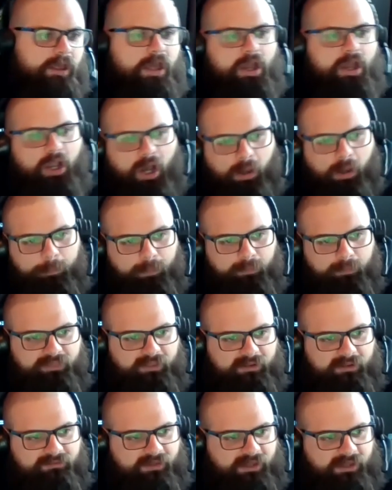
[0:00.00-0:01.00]
Couple
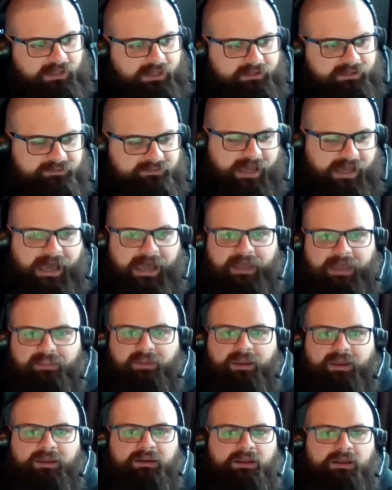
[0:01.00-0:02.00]
things I'd like to highlight